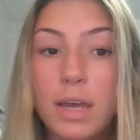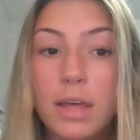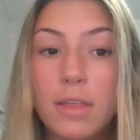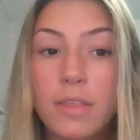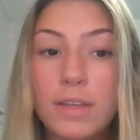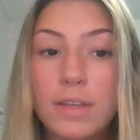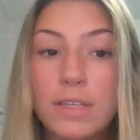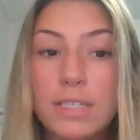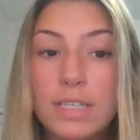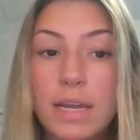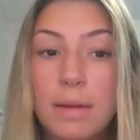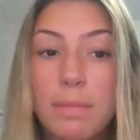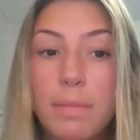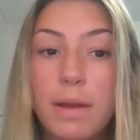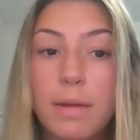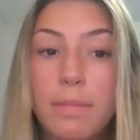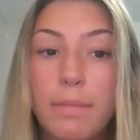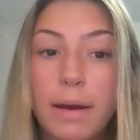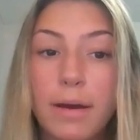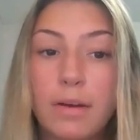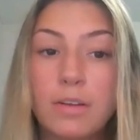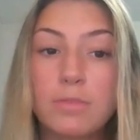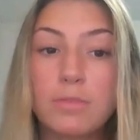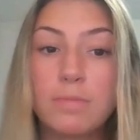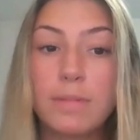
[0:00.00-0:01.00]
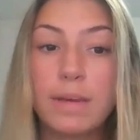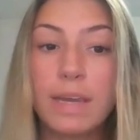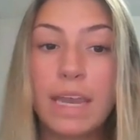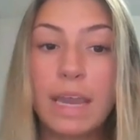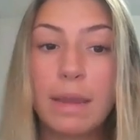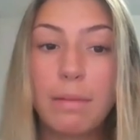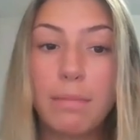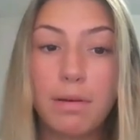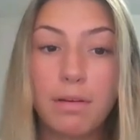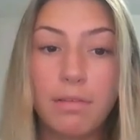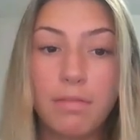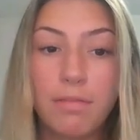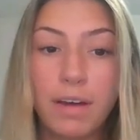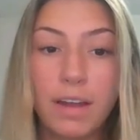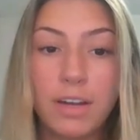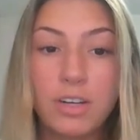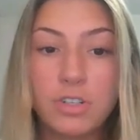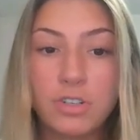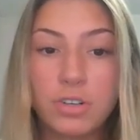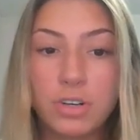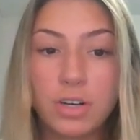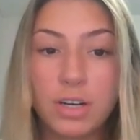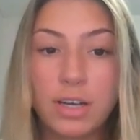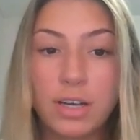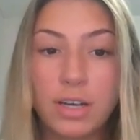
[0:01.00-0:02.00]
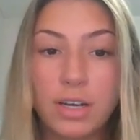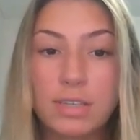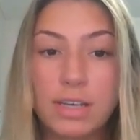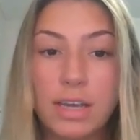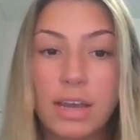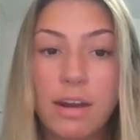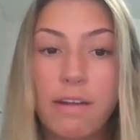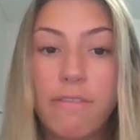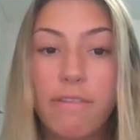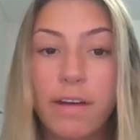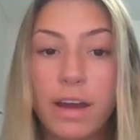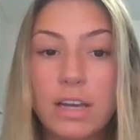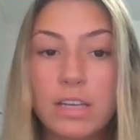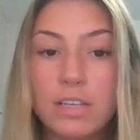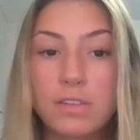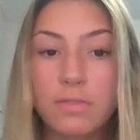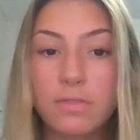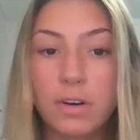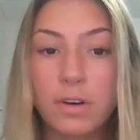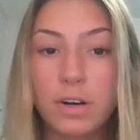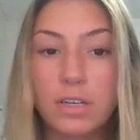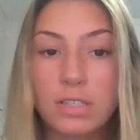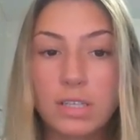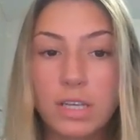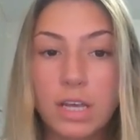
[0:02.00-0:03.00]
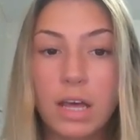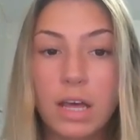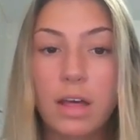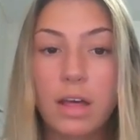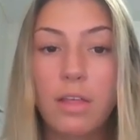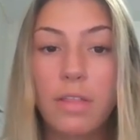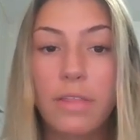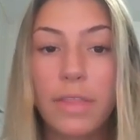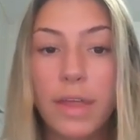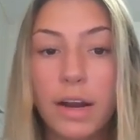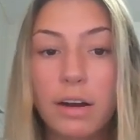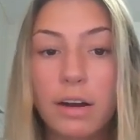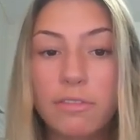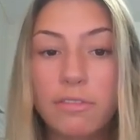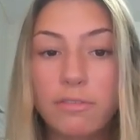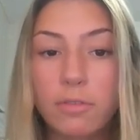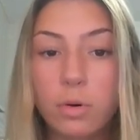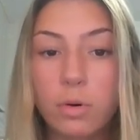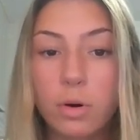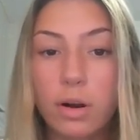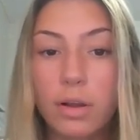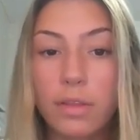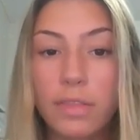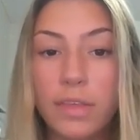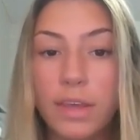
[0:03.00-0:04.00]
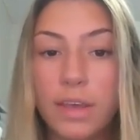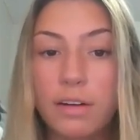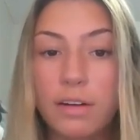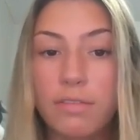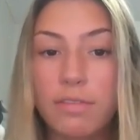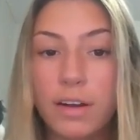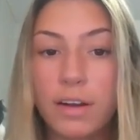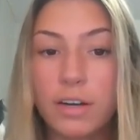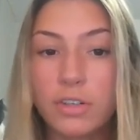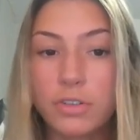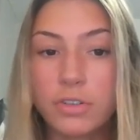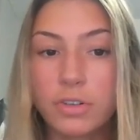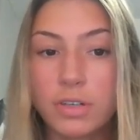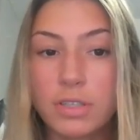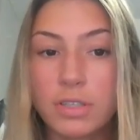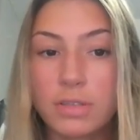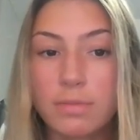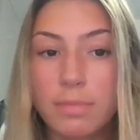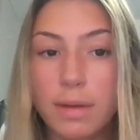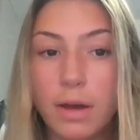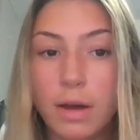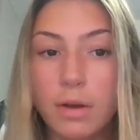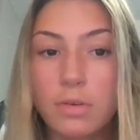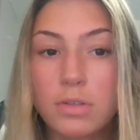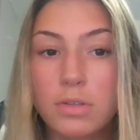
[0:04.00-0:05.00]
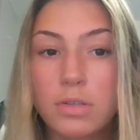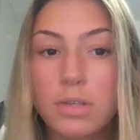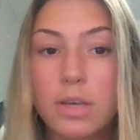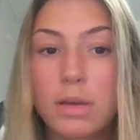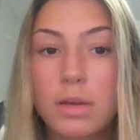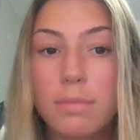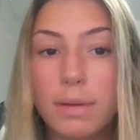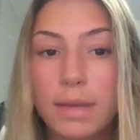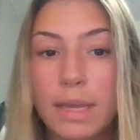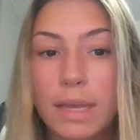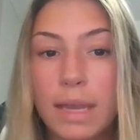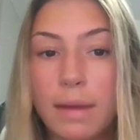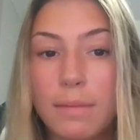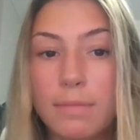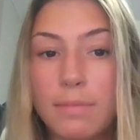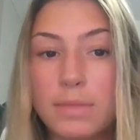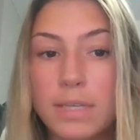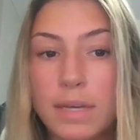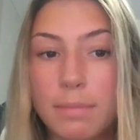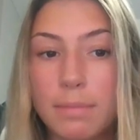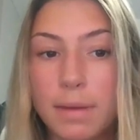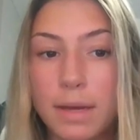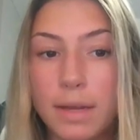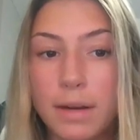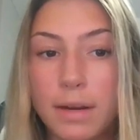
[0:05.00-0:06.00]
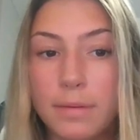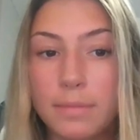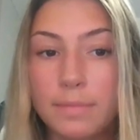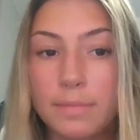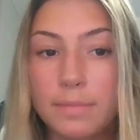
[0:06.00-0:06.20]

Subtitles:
The timid mouse became adventurous and vice versa. Therefore, the adventurous mouse became timid.